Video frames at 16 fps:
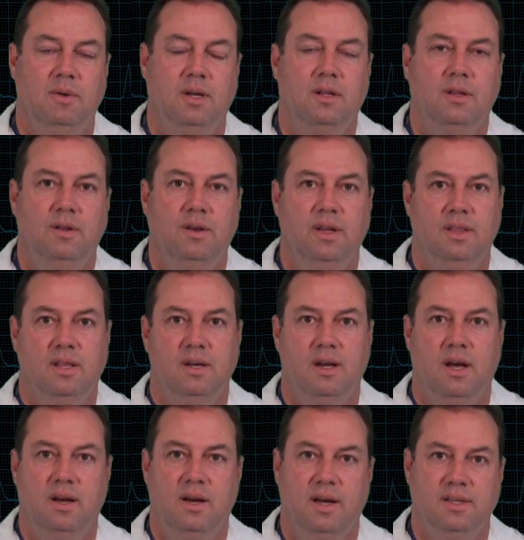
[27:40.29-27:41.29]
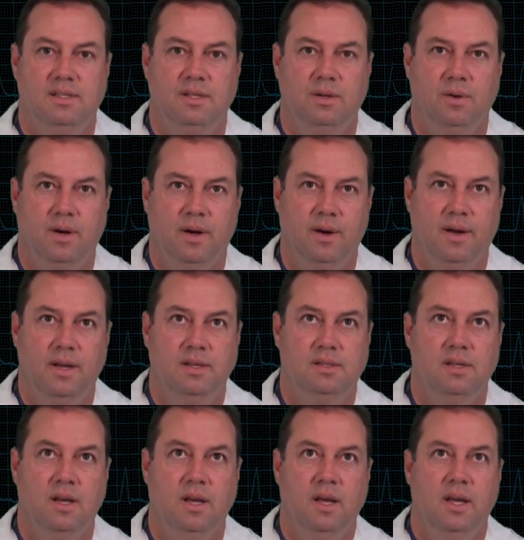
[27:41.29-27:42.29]
including the non ICU
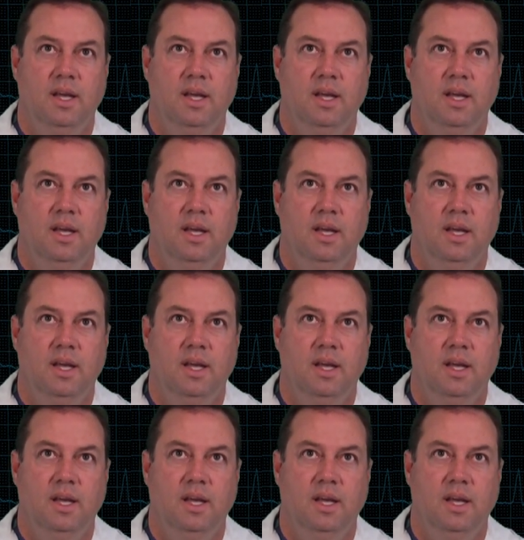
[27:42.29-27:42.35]
areas,